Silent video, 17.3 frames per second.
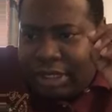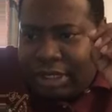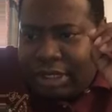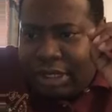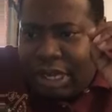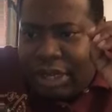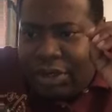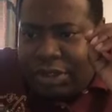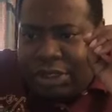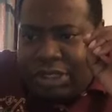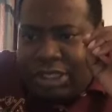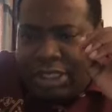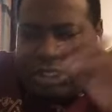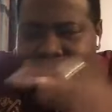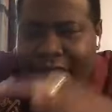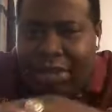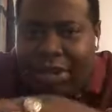Hello,
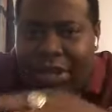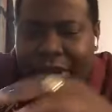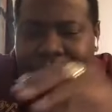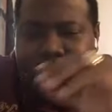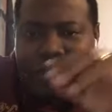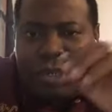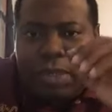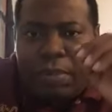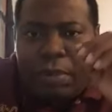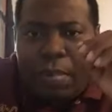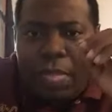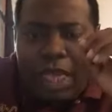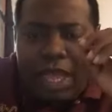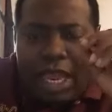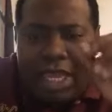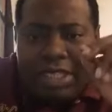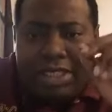sis. How are you doing?
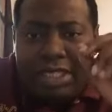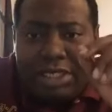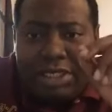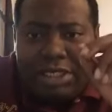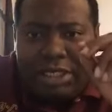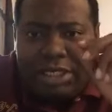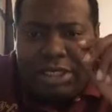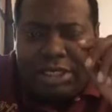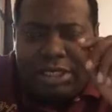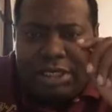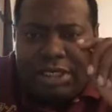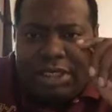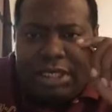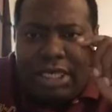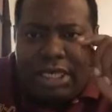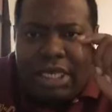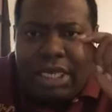
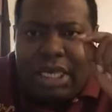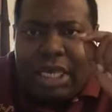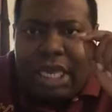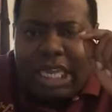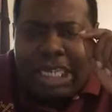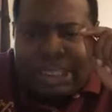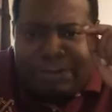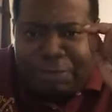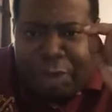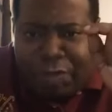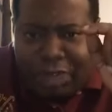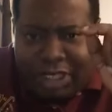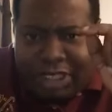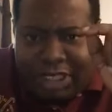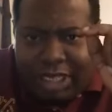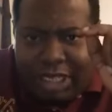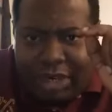SDGs is
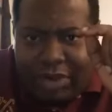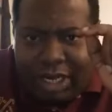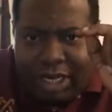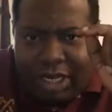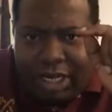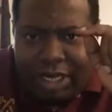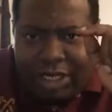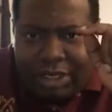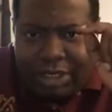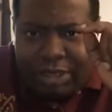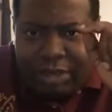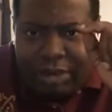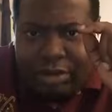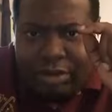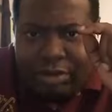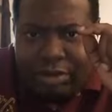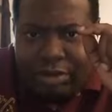poverty eradication,
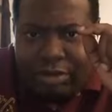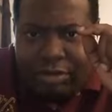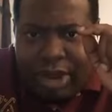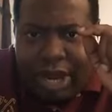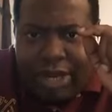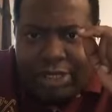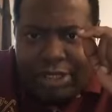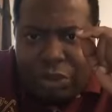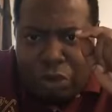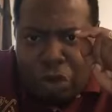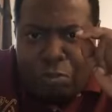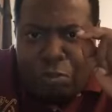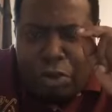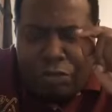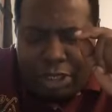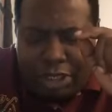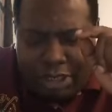right? No
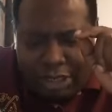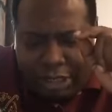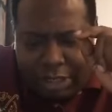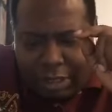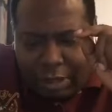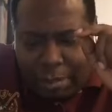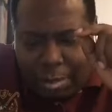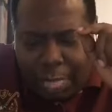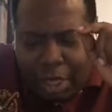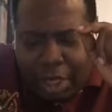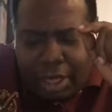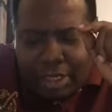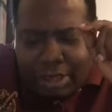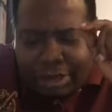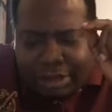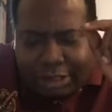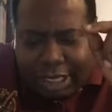poverty.
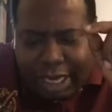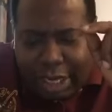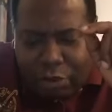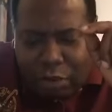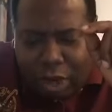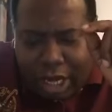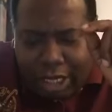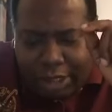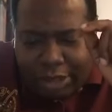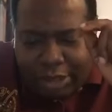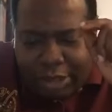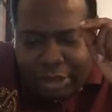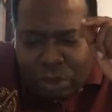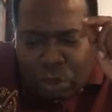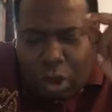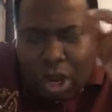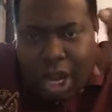Second one is
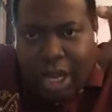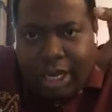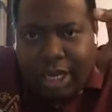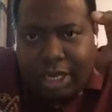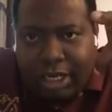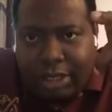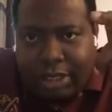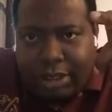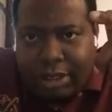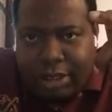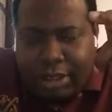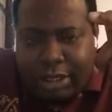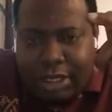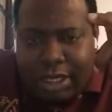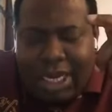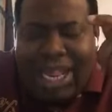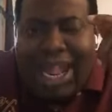no hunger.
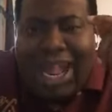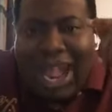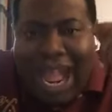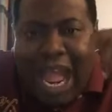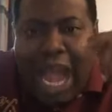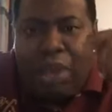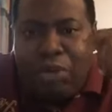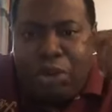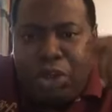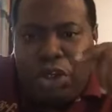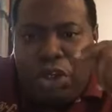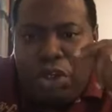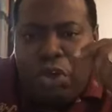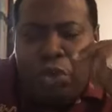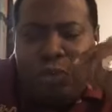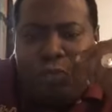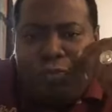How do
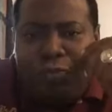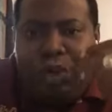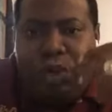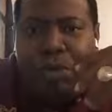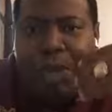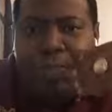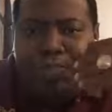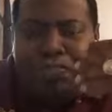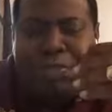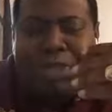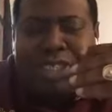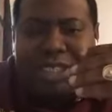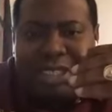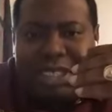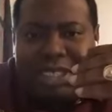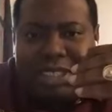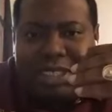you form a
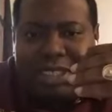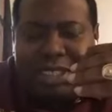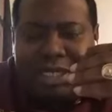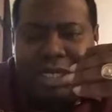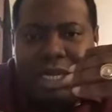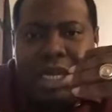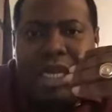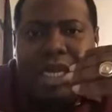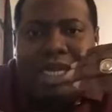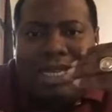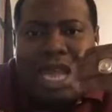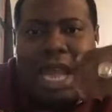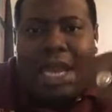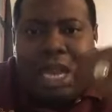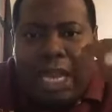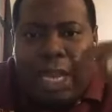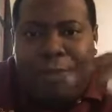business
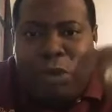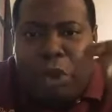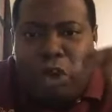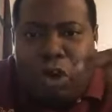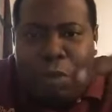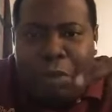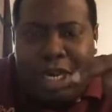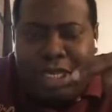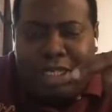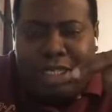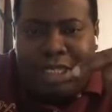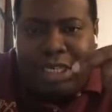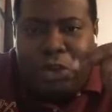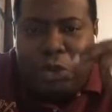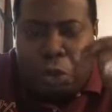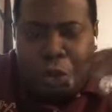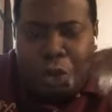that help your
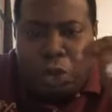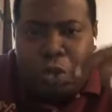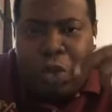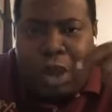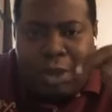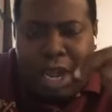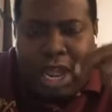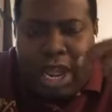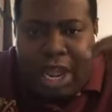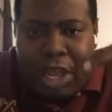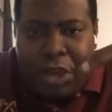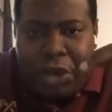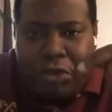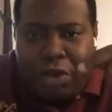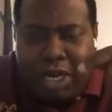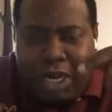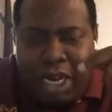community, those who are
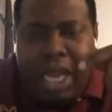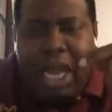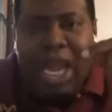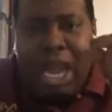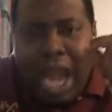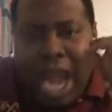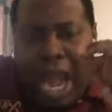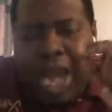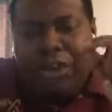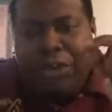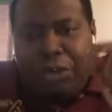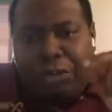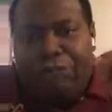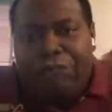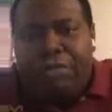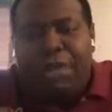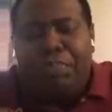hungry? How do
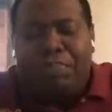you form a